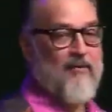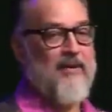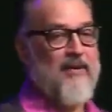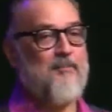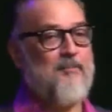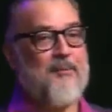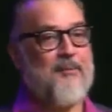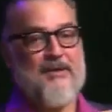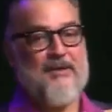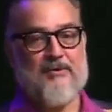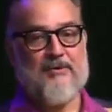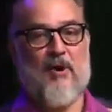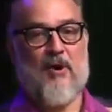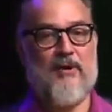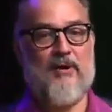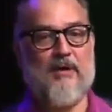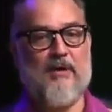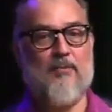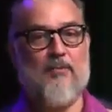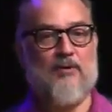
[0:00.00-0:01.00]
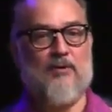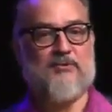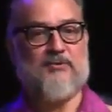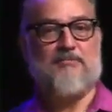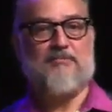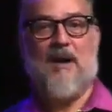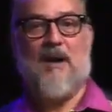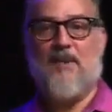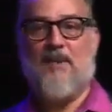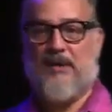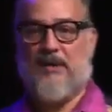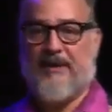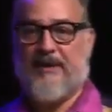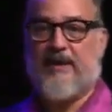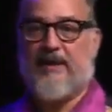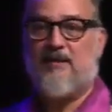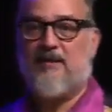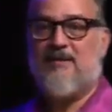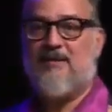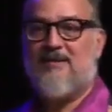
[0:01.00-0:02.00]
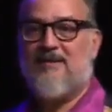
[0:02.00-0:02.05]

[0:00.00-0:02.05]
oh, that preacher, all he wants is my money.